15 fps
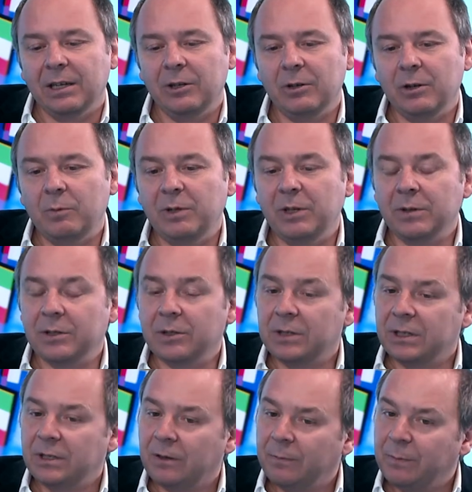you know, we don't
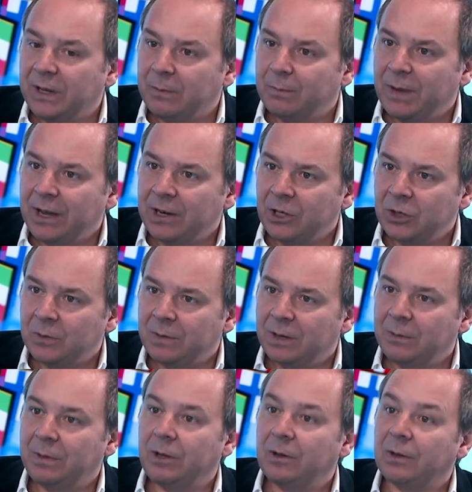observe big
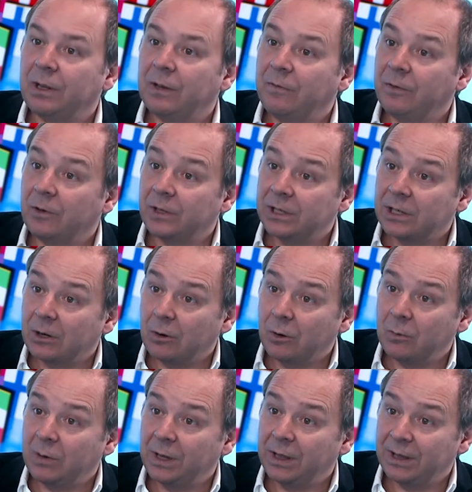punishment because defaults are
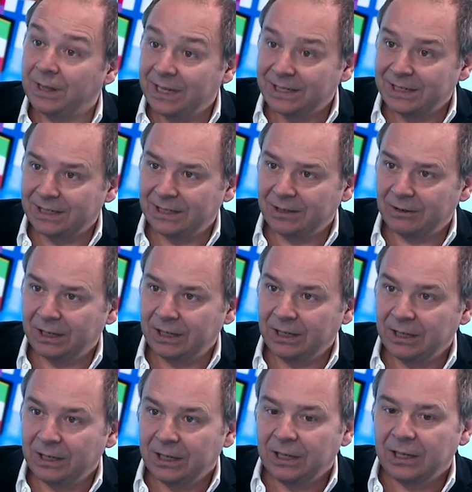always necessary.